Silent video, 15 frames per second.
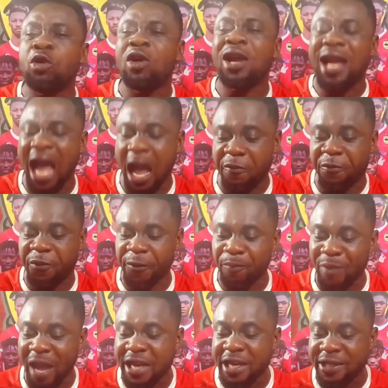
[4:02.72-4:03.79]
to CAF
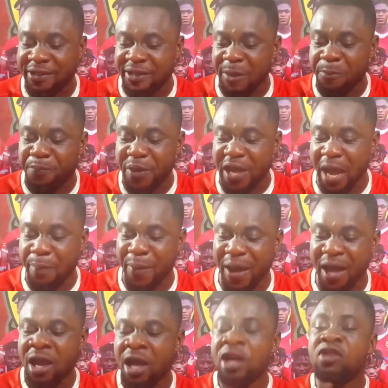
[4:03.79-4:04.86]
and in Sempi
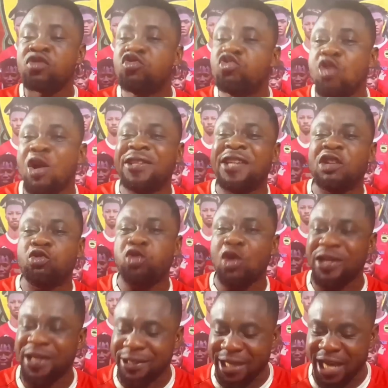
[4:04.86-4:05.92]
Eba,
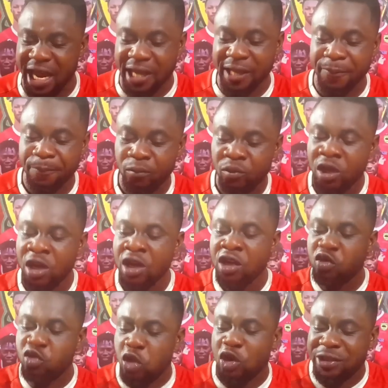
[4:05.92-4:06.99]
2023,
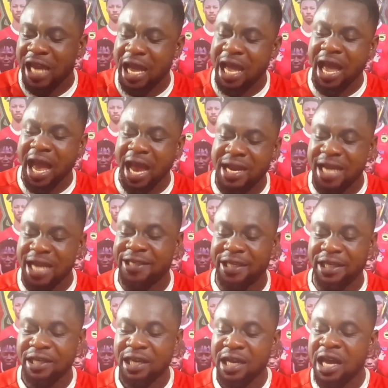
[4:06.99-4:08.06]
Total Energy,
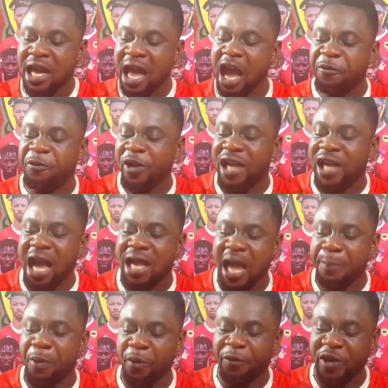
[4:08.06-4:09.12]
African
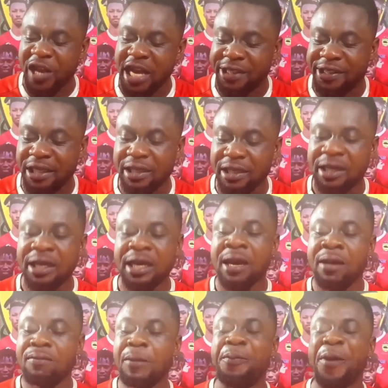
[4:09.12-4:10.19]
Cup of Nations,
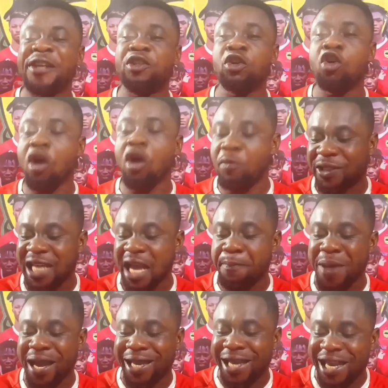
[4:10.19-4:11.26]
Mepa to almost a
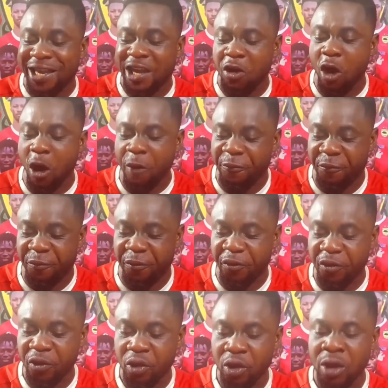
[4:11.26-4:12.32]
big kick off.
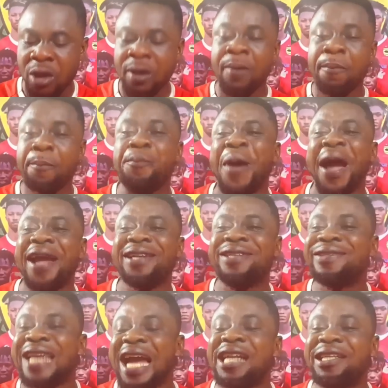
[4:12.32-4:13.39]

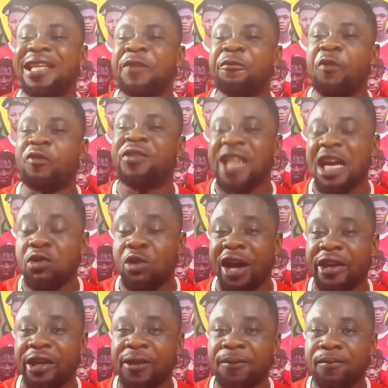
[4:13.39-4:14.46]
By 13th of
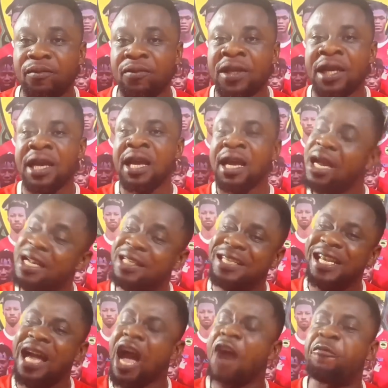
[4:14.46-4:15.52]
January, in
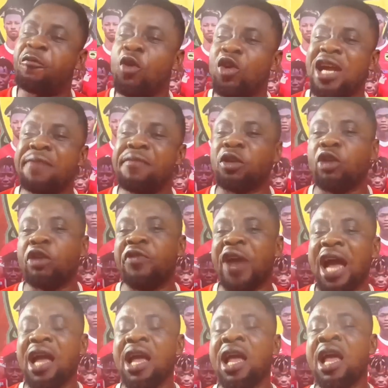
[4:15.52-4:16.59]
the AFCON, I better
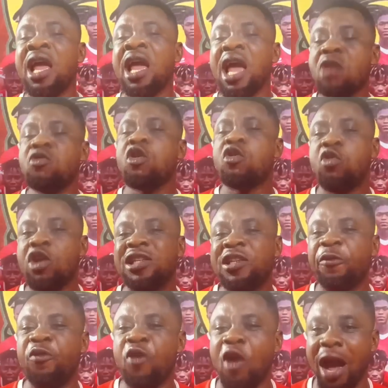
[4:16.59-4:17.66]
go. I will Cote
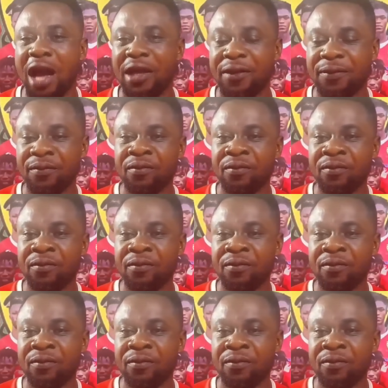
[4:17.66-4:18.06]
d'Ivoire.